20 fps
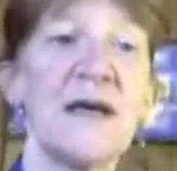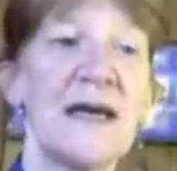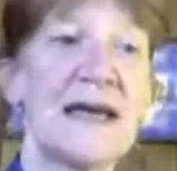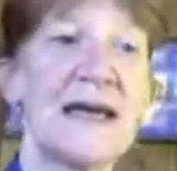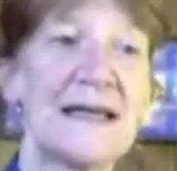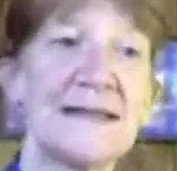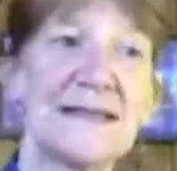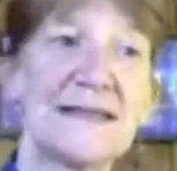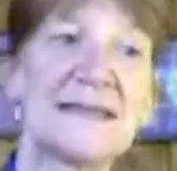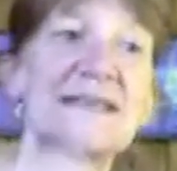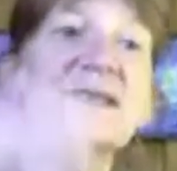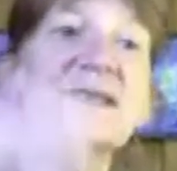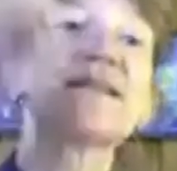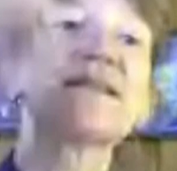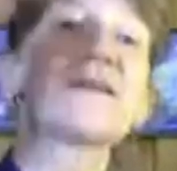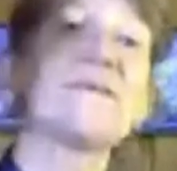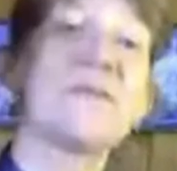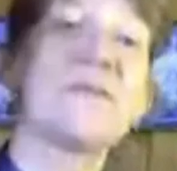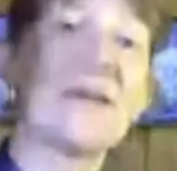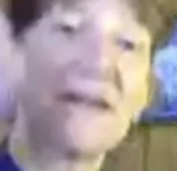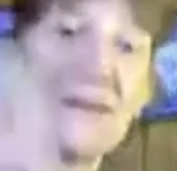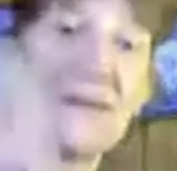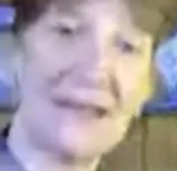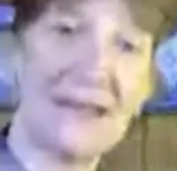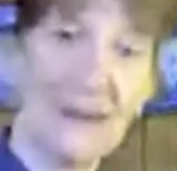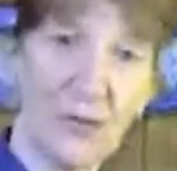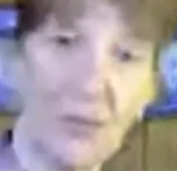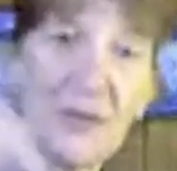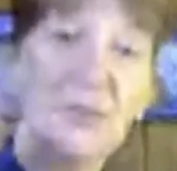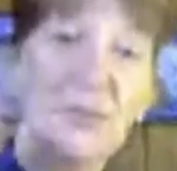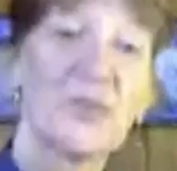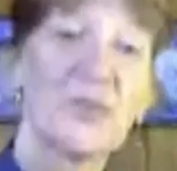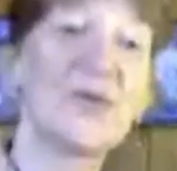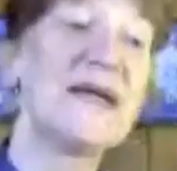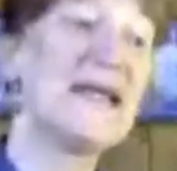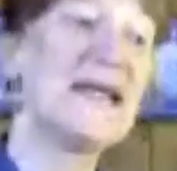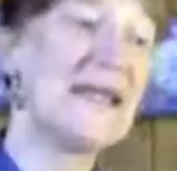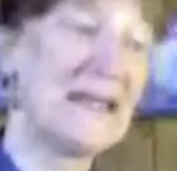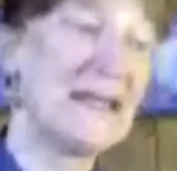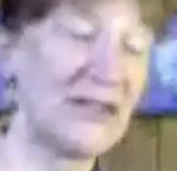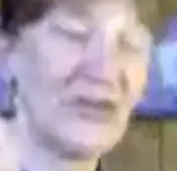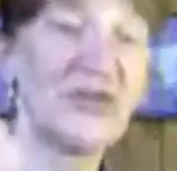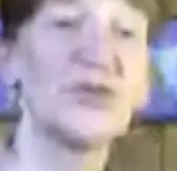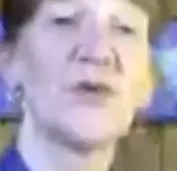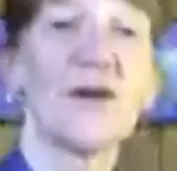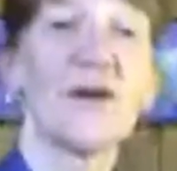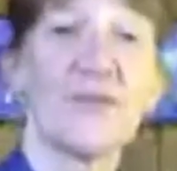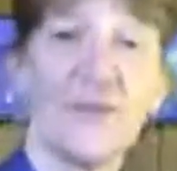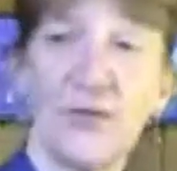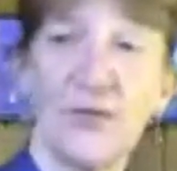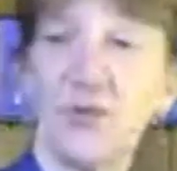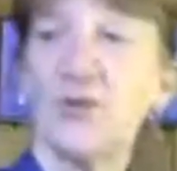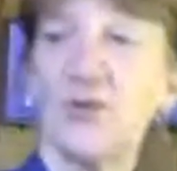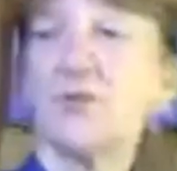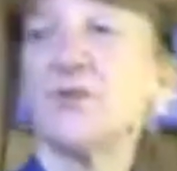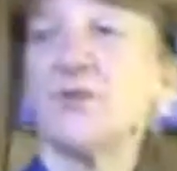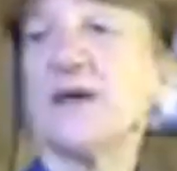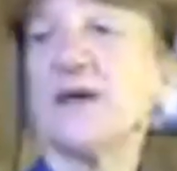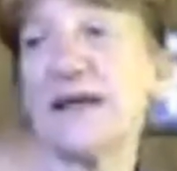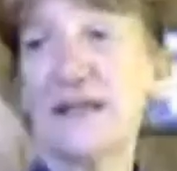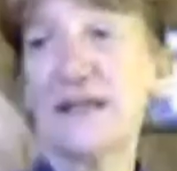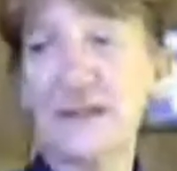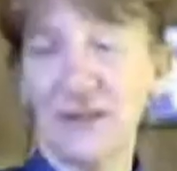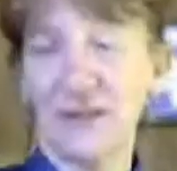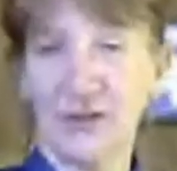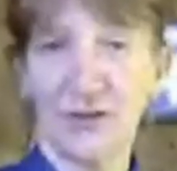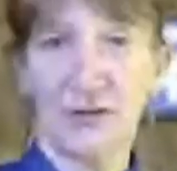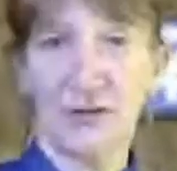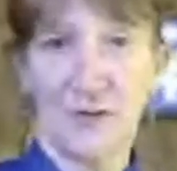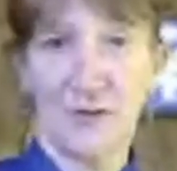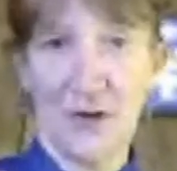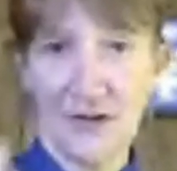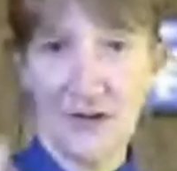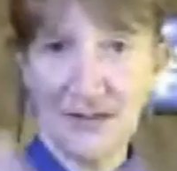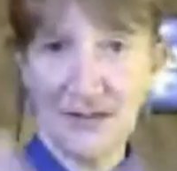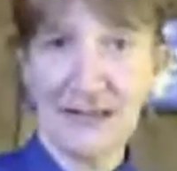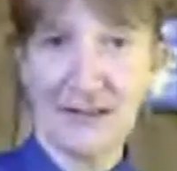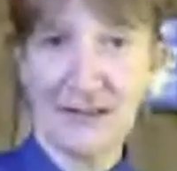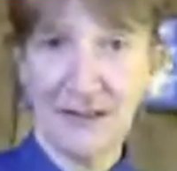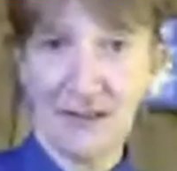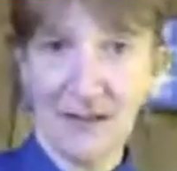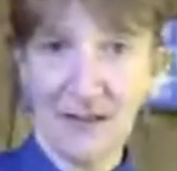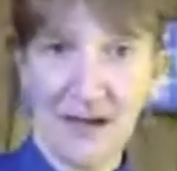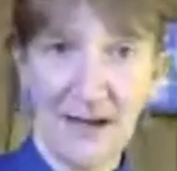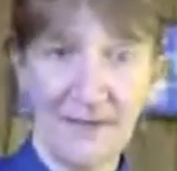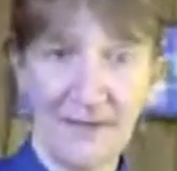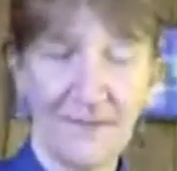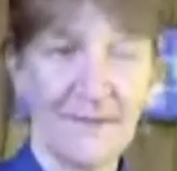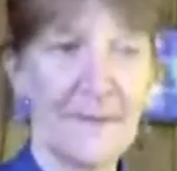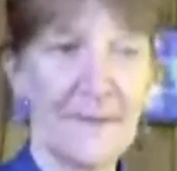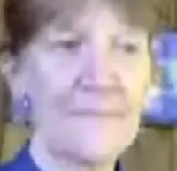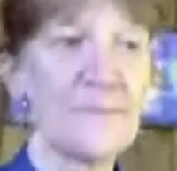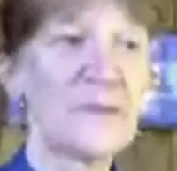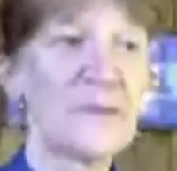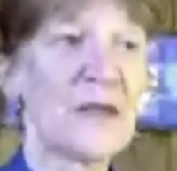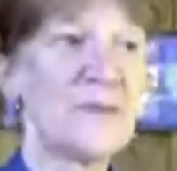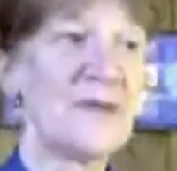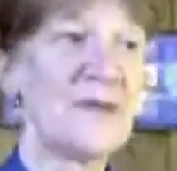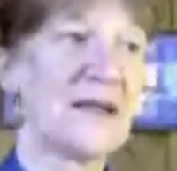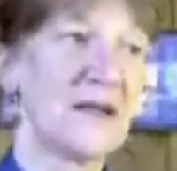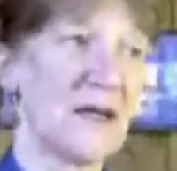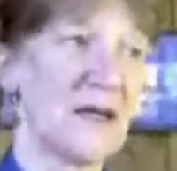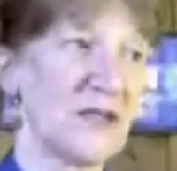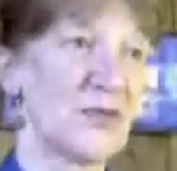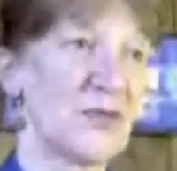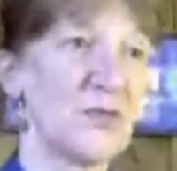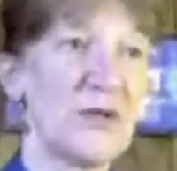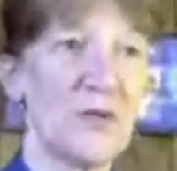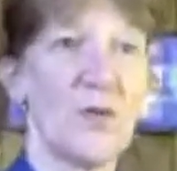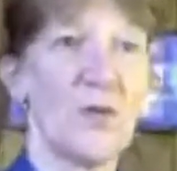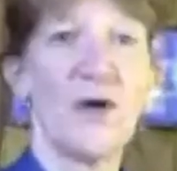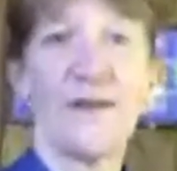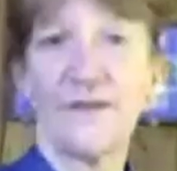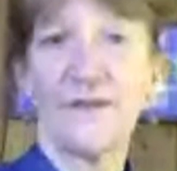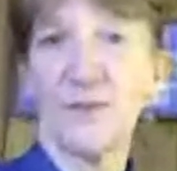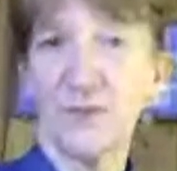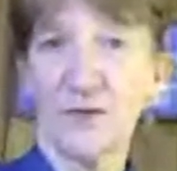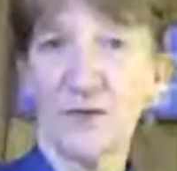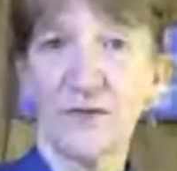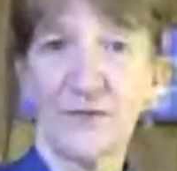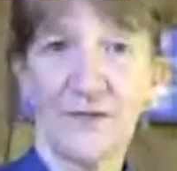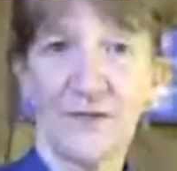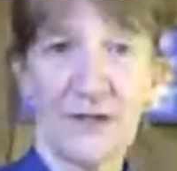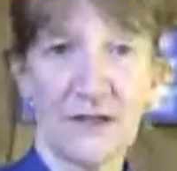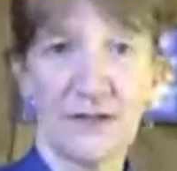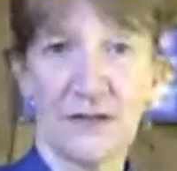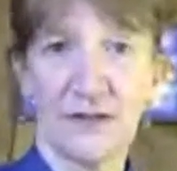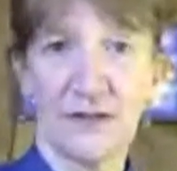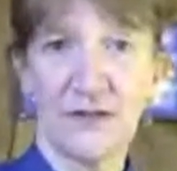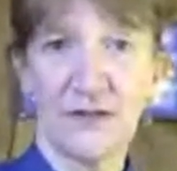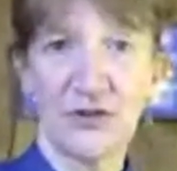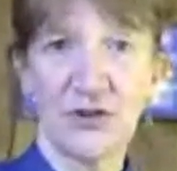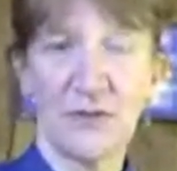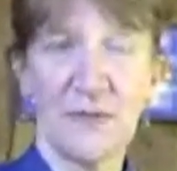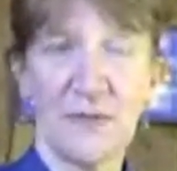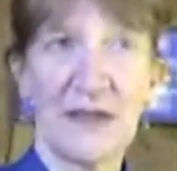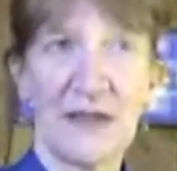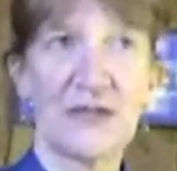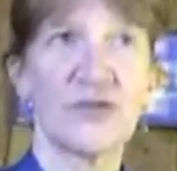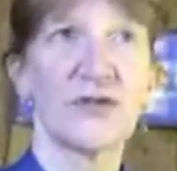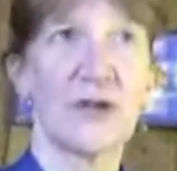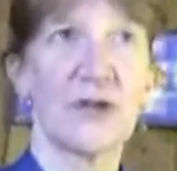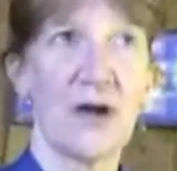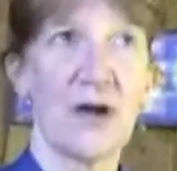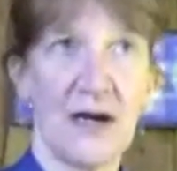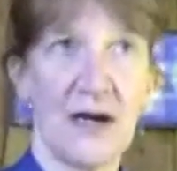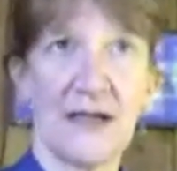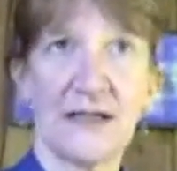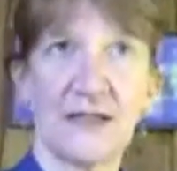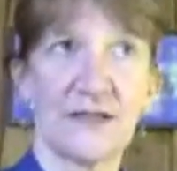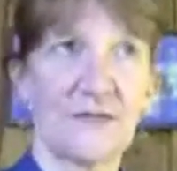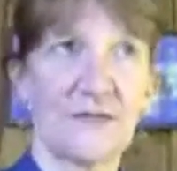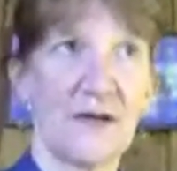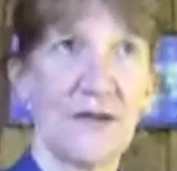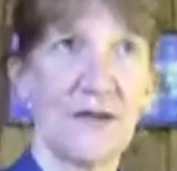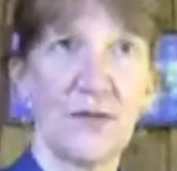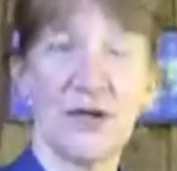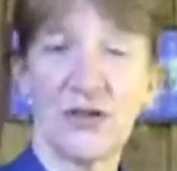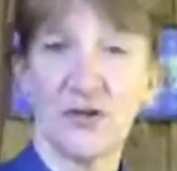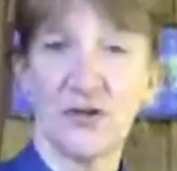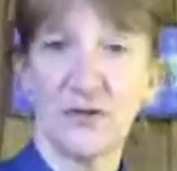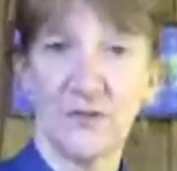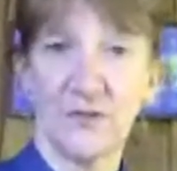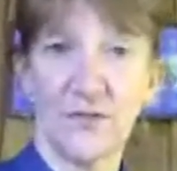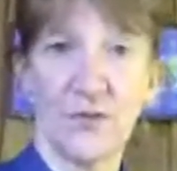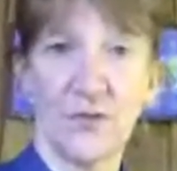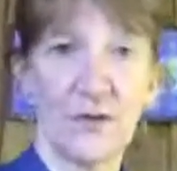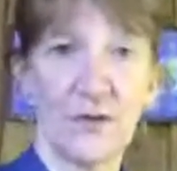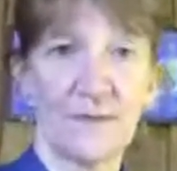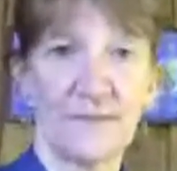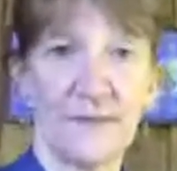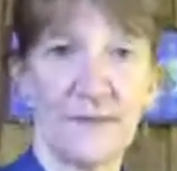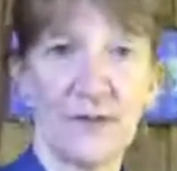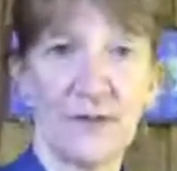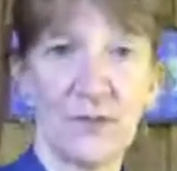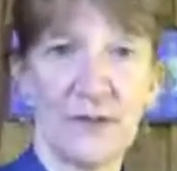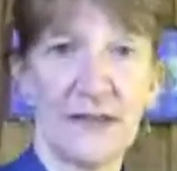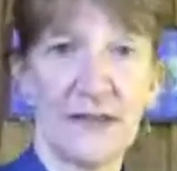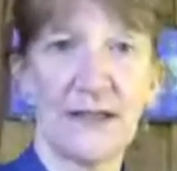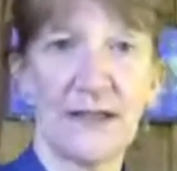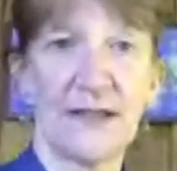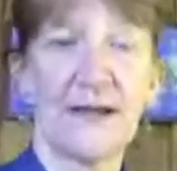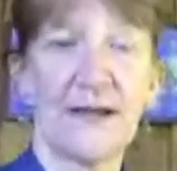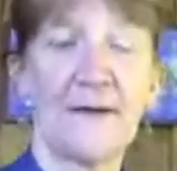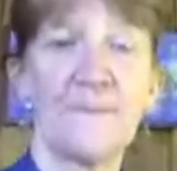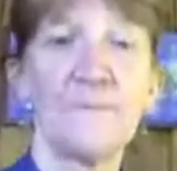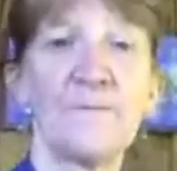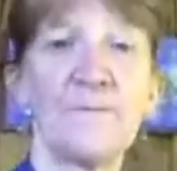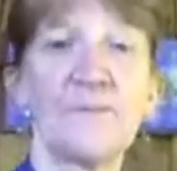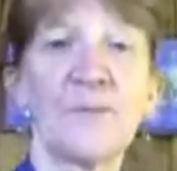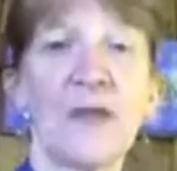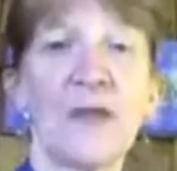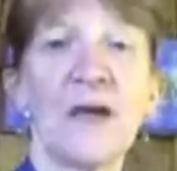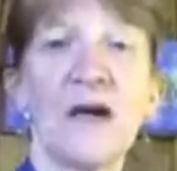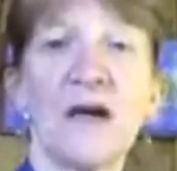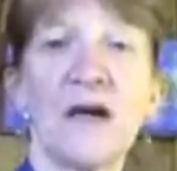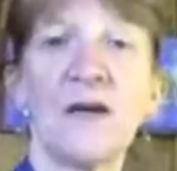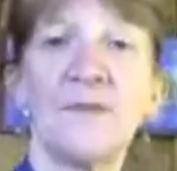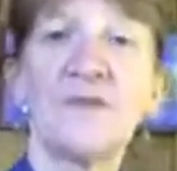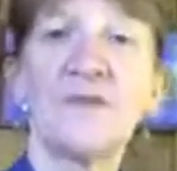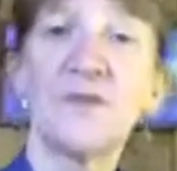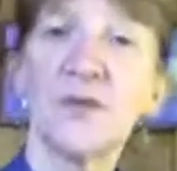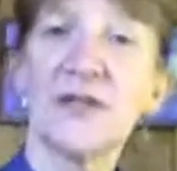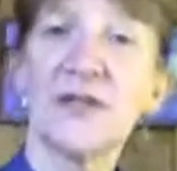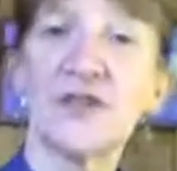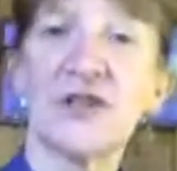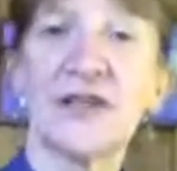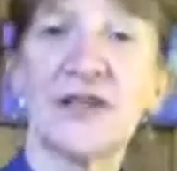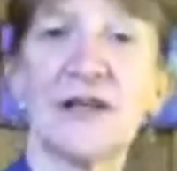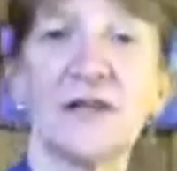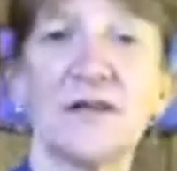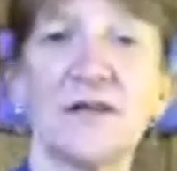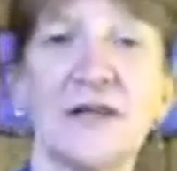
And this is something that we bring into our food, bring into our daily life, because we want the perfect geometric, highest vibrational form that we can get. If you want to check out